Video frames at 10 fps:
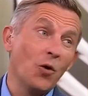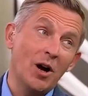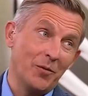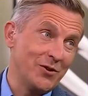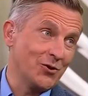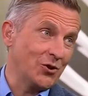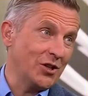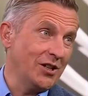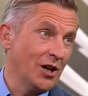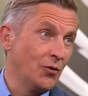worked with
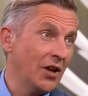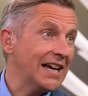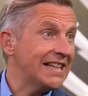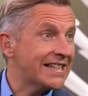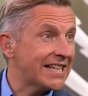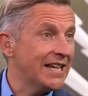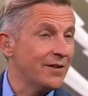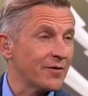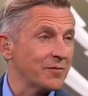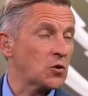Jorginho, 19
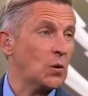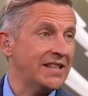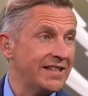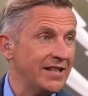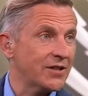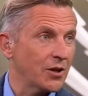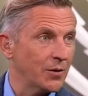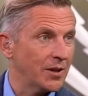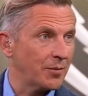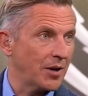from 22 in the